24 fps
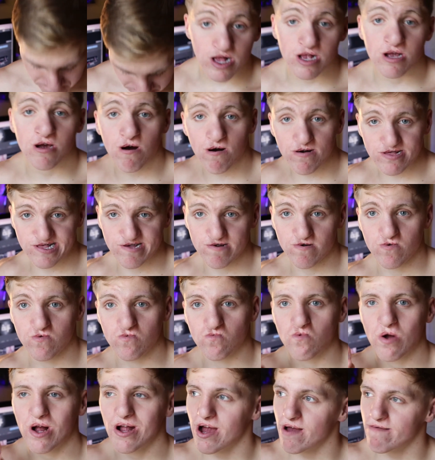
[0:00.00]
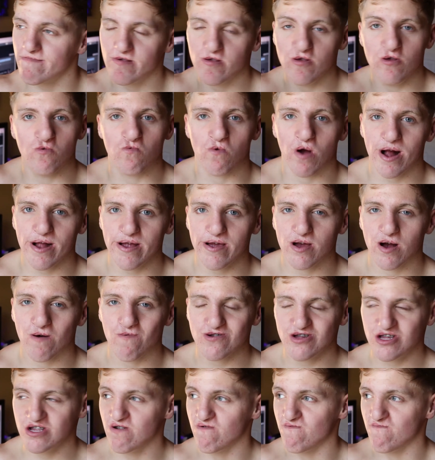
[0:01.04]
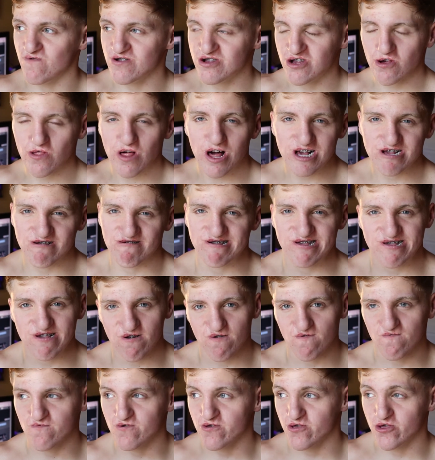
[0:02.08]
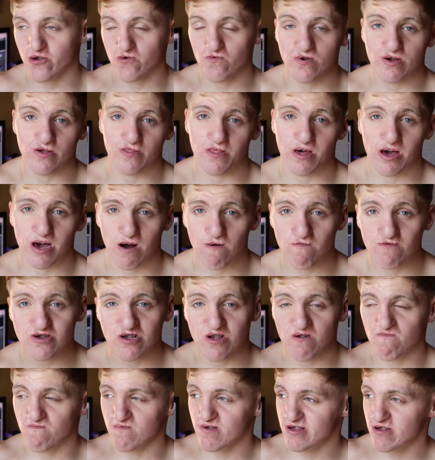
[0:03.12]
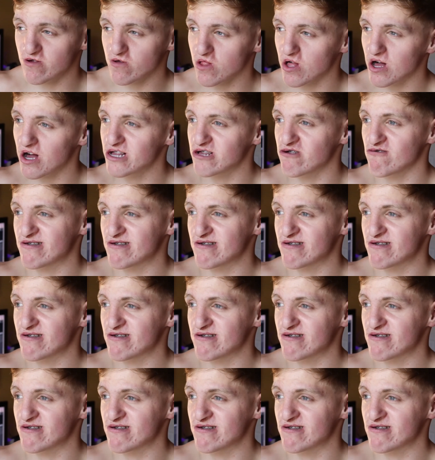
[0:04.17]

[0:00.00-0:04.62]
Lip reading: And also, right after you write it, I want you to visualize yourself doing that. I want you to visualize